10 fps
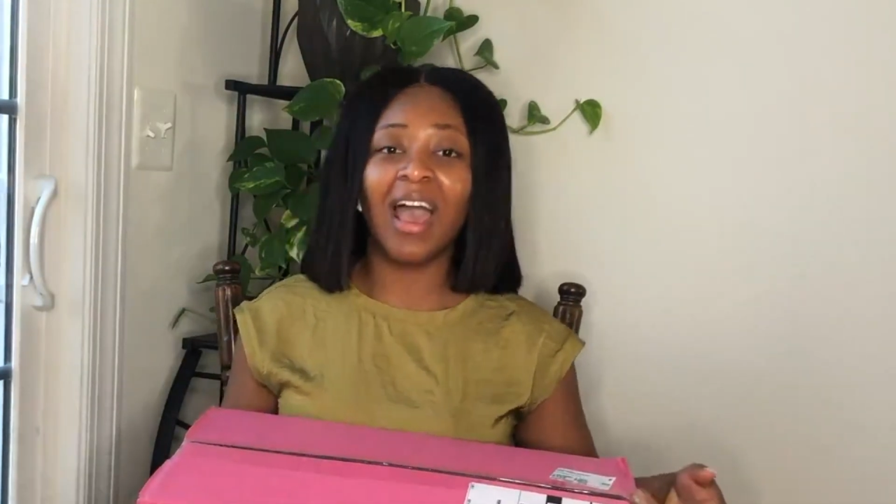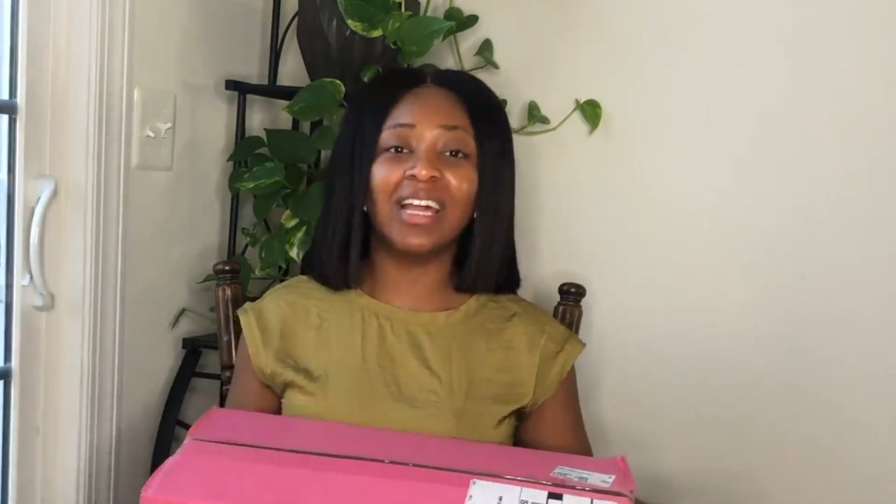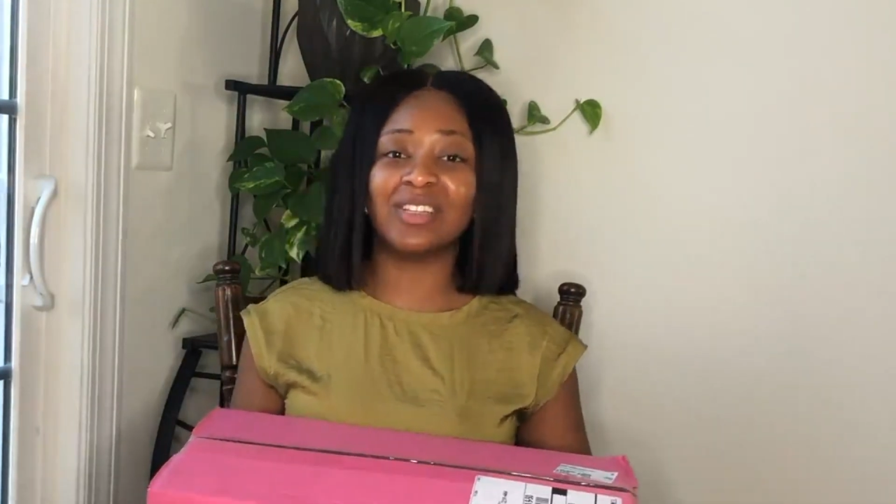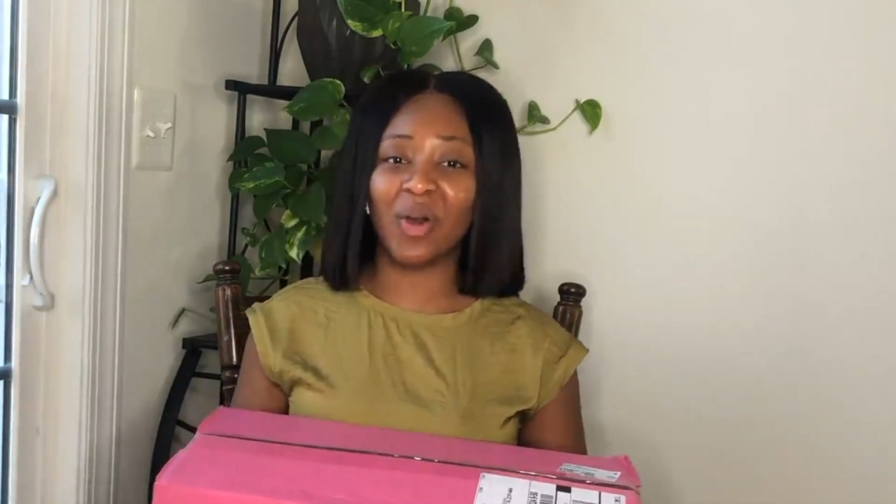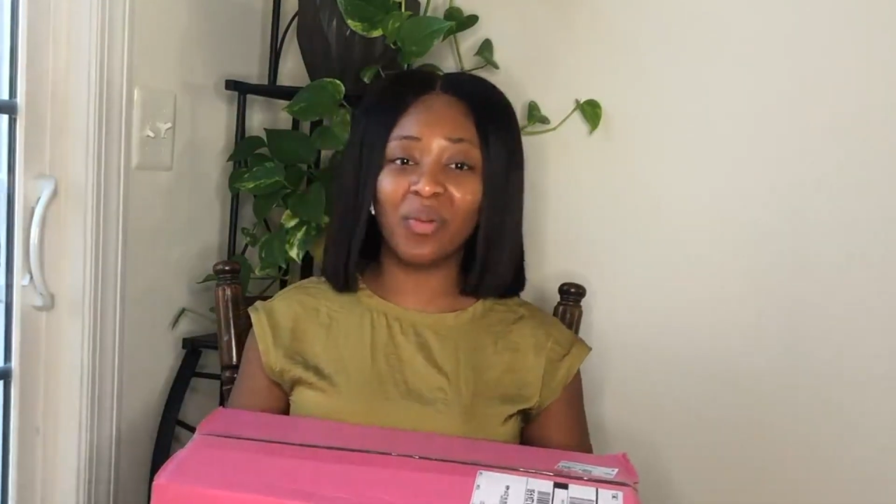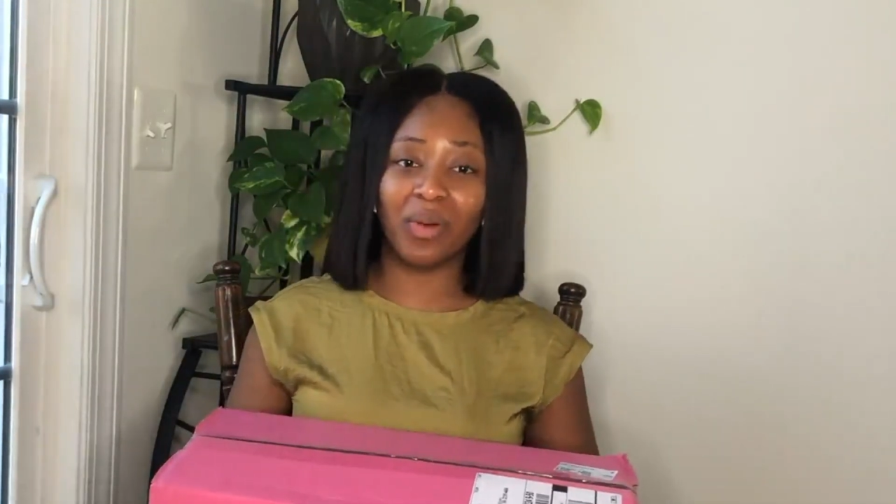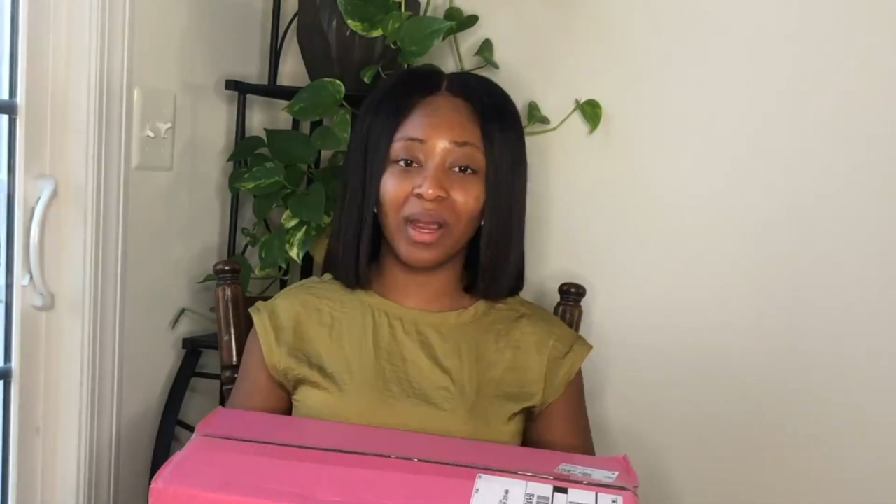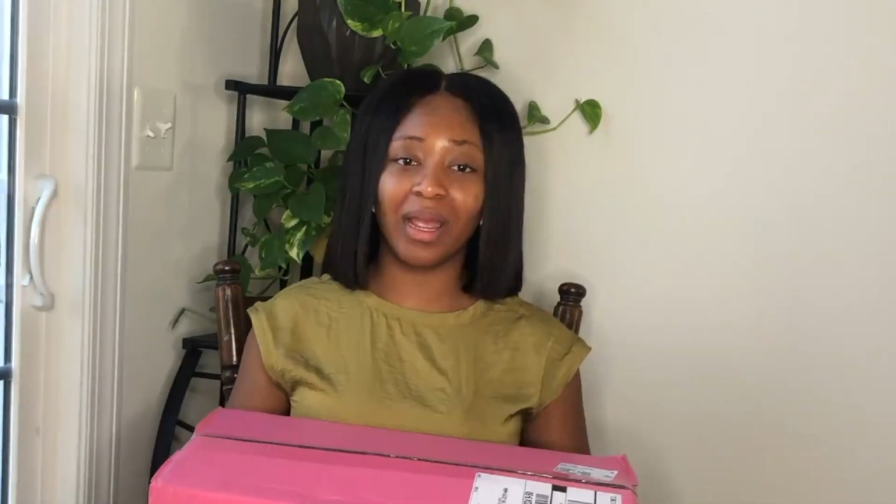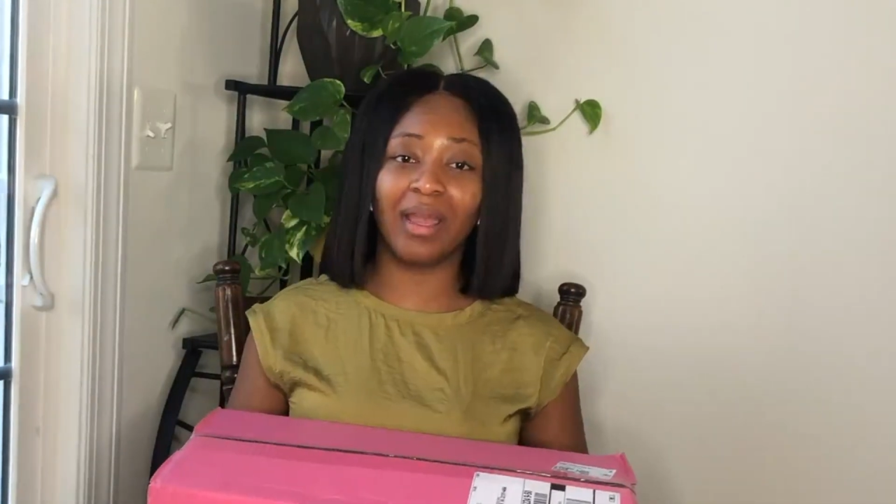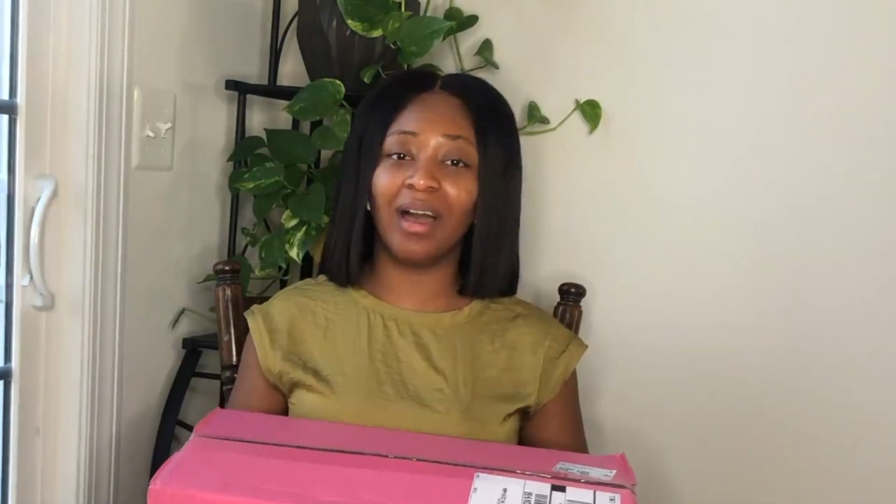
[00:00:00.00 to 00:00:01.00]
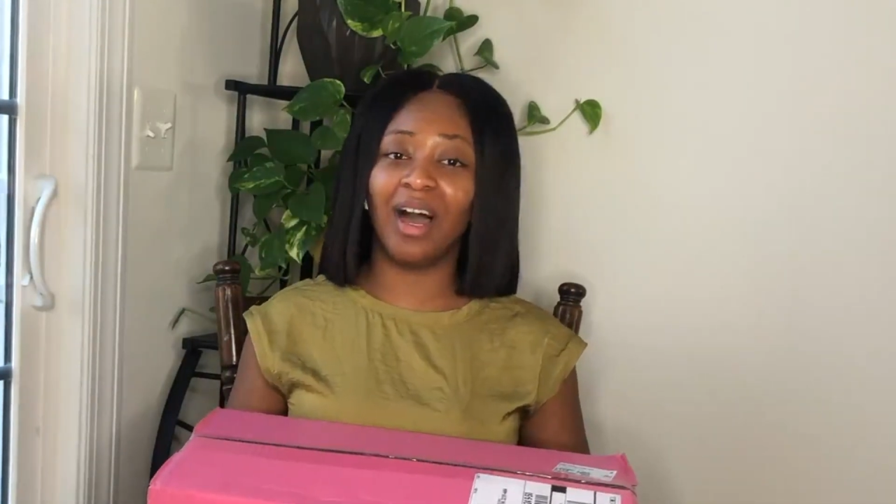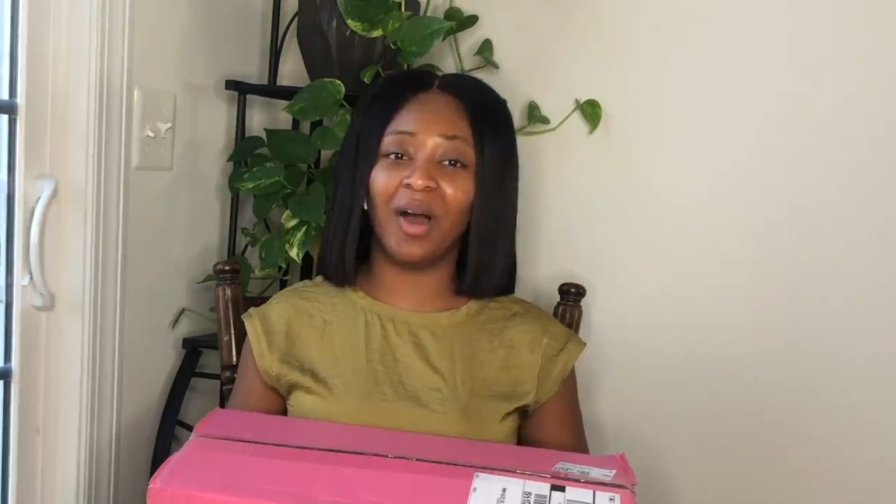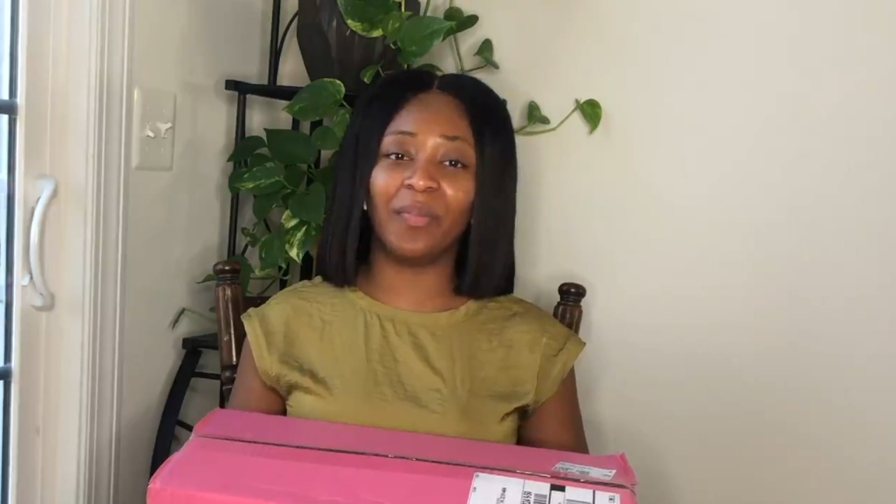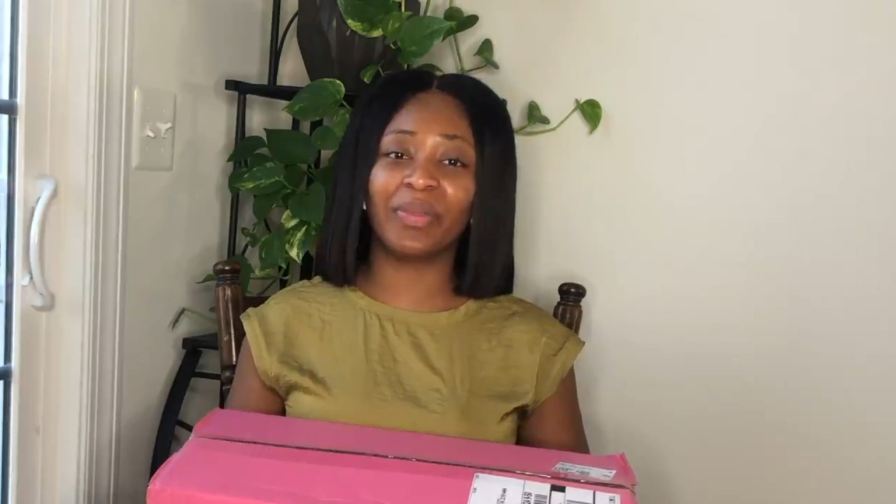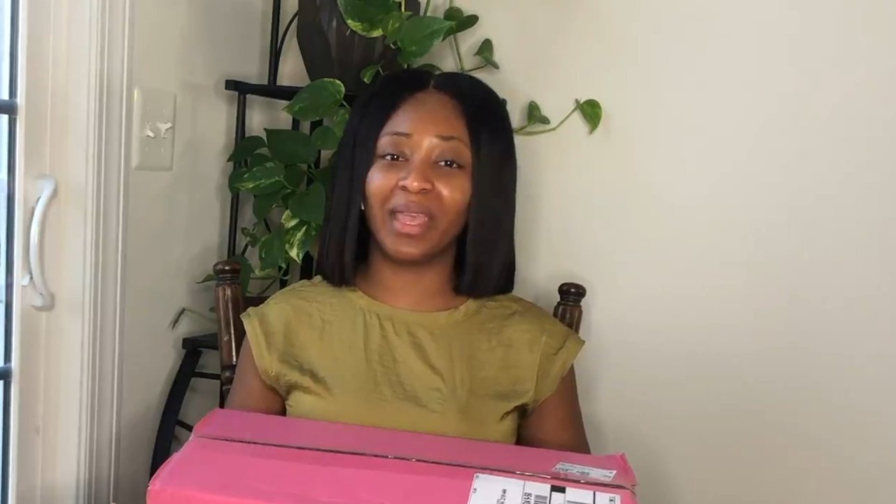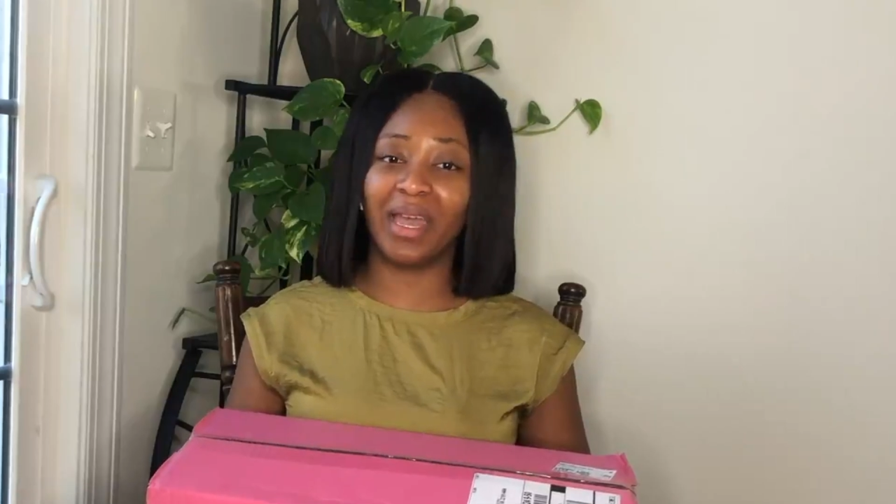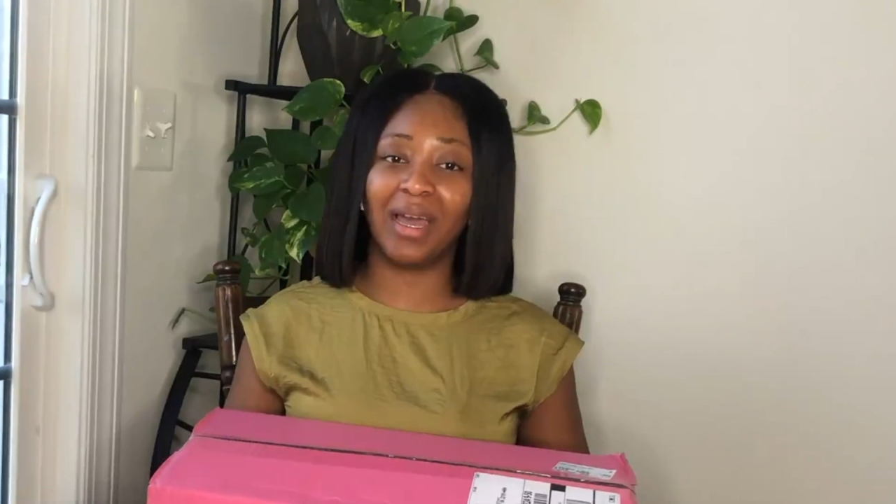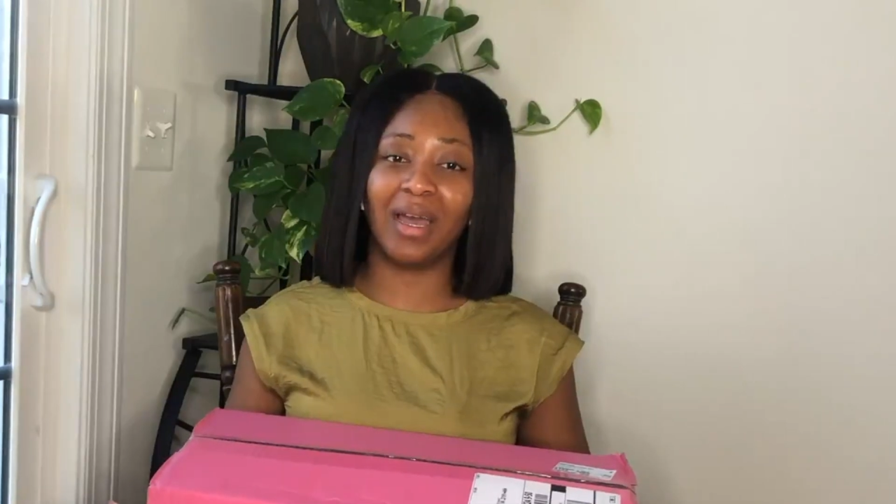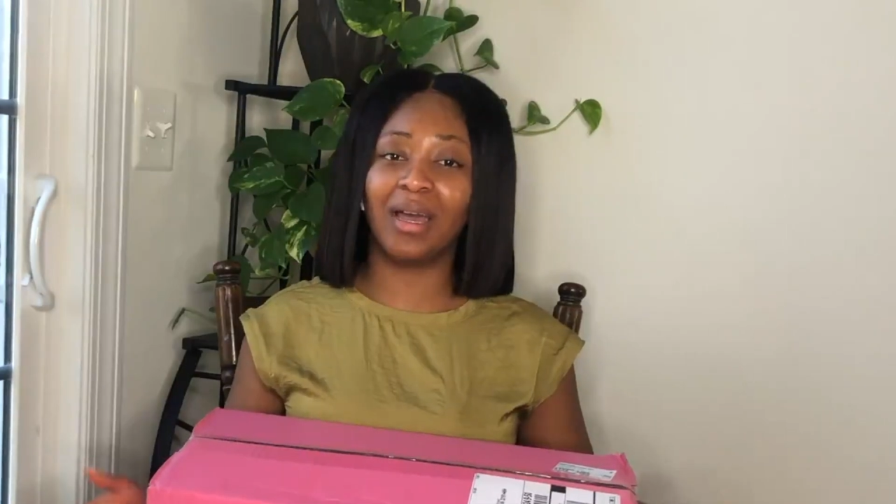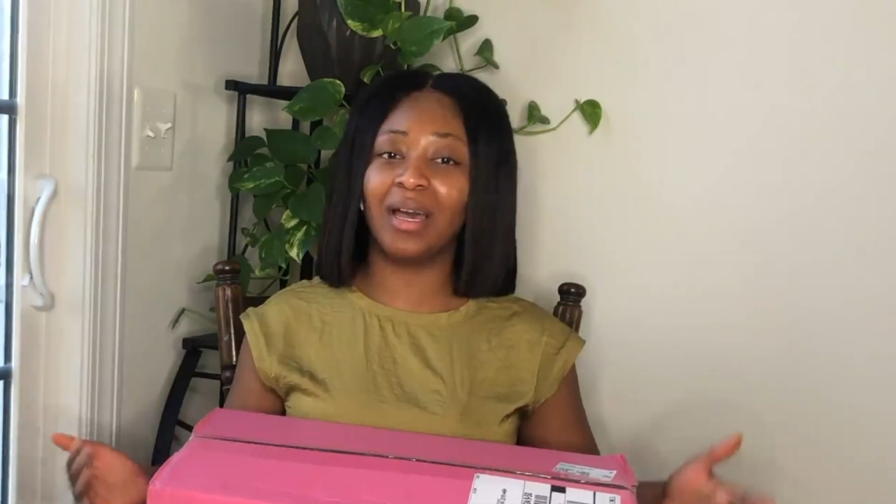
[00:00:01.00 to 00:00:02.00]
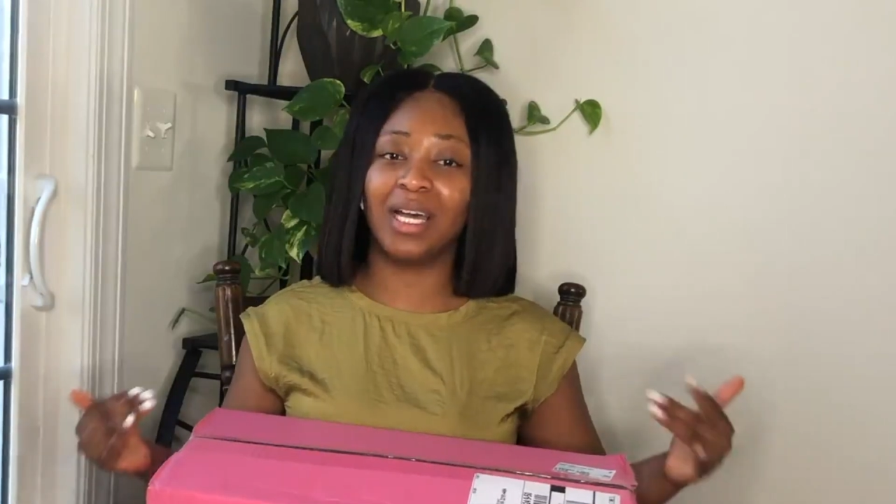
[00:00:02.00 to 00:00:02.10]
And don't worry, yeah,